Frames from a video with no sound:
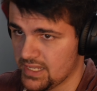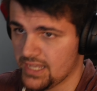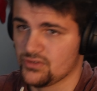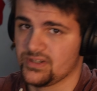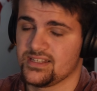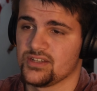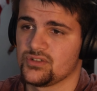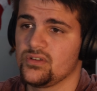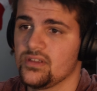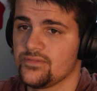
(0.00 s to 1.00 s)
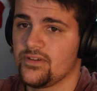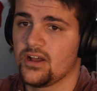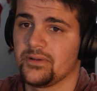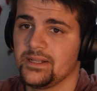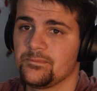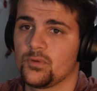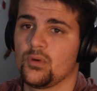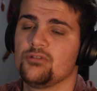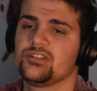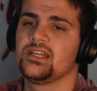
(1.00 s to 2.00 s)
Android Central the following,
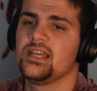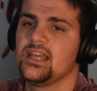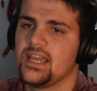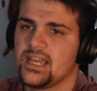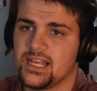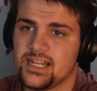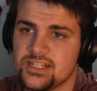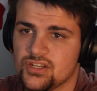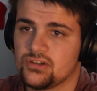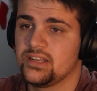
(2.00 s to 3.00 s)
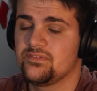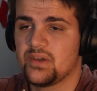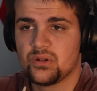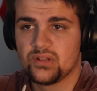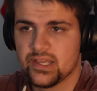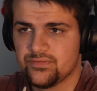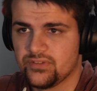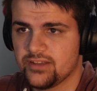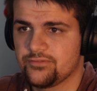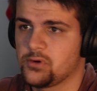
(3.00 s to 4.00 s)
quote, ads are a vital
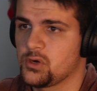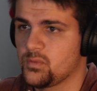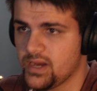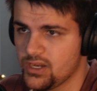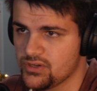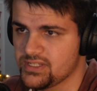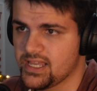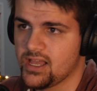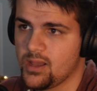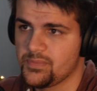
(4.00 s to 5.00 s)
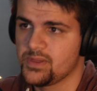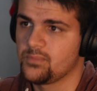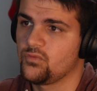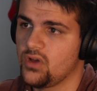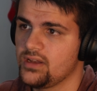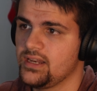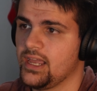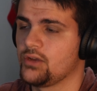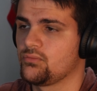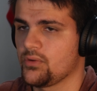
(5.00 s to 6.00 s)
lifeline for creators that help them run
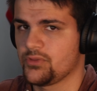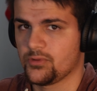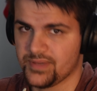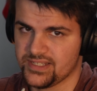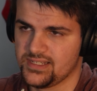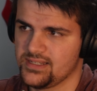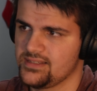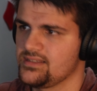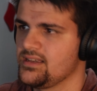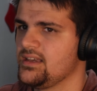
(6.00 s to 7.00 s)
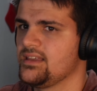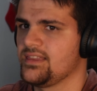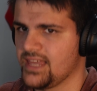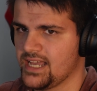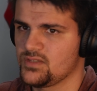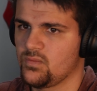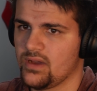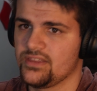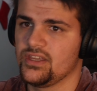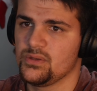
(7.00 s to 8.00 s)
and grow their business. That's
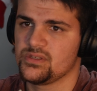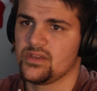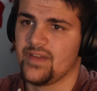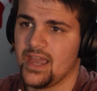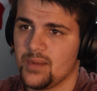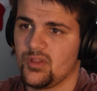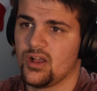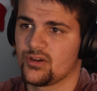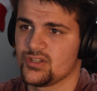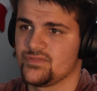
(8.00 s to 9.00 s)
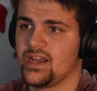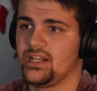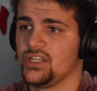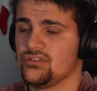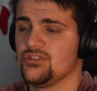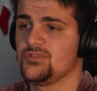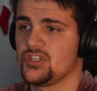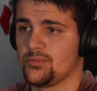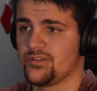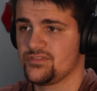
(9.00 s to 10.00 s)
why the use of ad blockers violate YouTube's
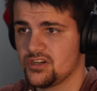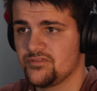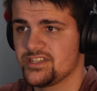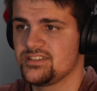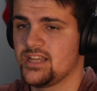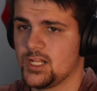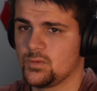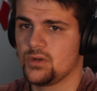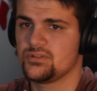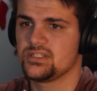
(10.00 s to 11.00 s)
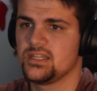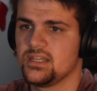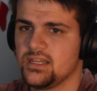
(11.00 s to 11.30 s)
term of service, end quote.